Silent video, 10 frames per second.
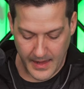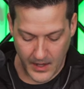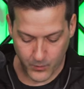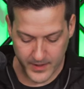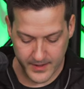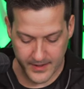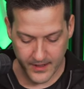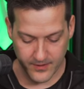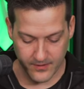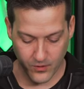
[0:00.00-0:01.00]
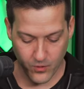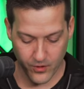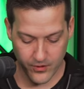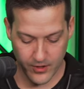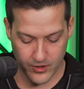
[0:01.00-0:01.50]
And we can take this
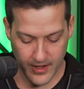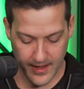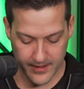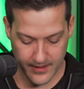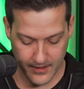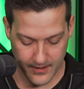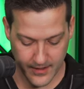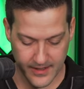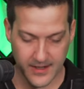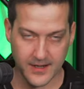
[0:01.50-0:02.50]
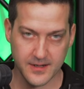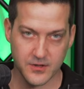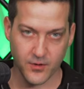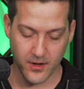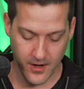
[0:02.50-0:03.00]
1/4" jack here and connect it
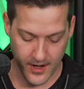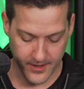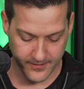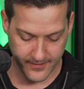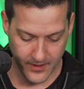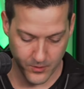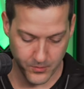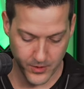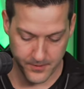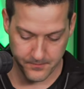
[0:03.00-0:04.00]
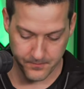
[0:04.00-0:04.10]
to our aux output.